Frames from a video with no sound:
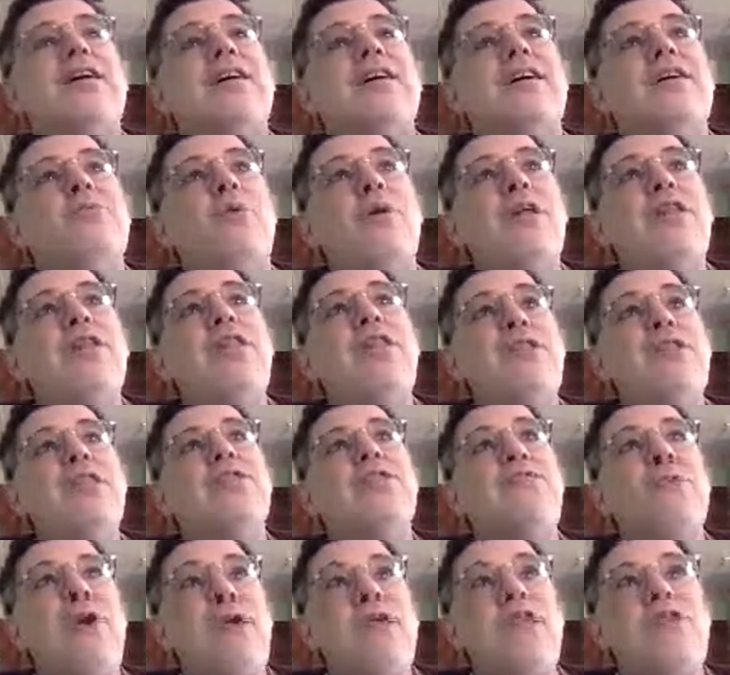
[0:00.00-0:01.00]
one of
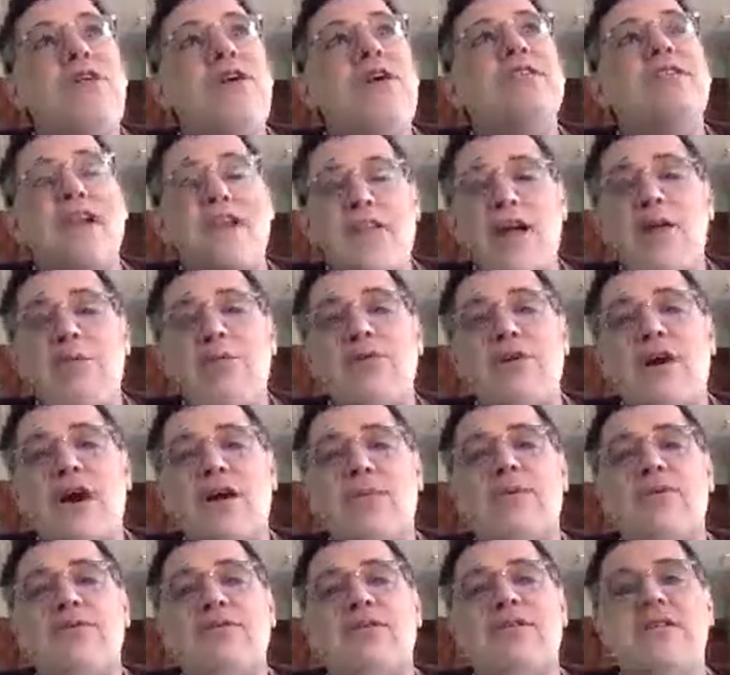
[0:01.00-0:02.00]
the things that I
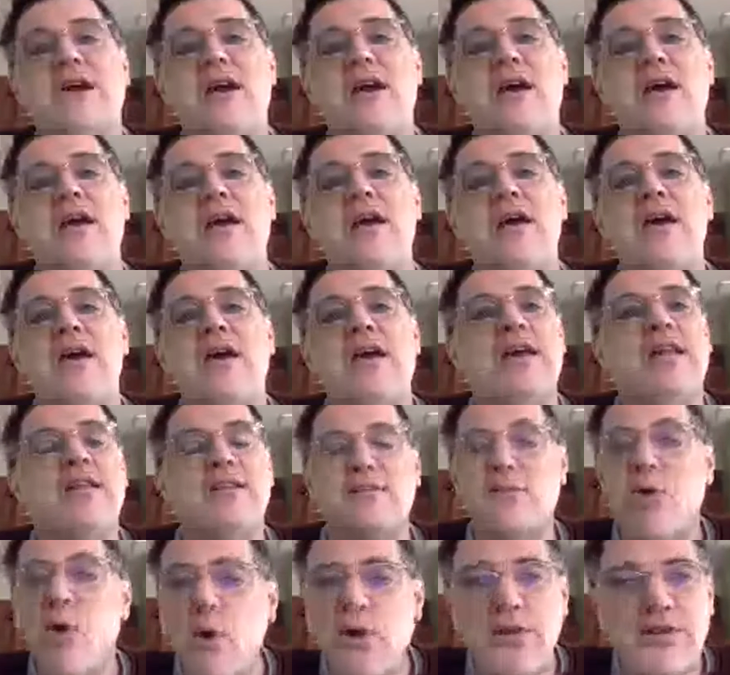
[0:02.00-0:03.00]
thought I would talk about
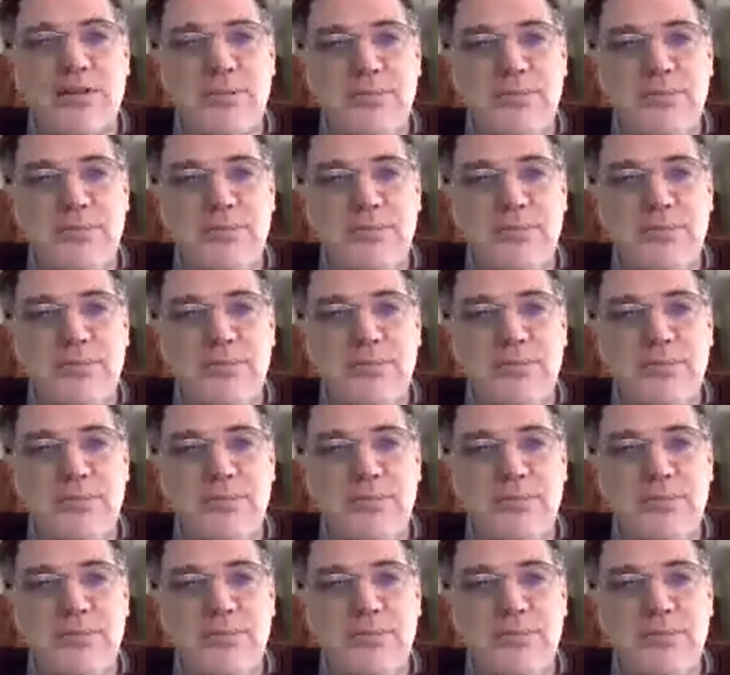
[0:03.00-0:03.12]
today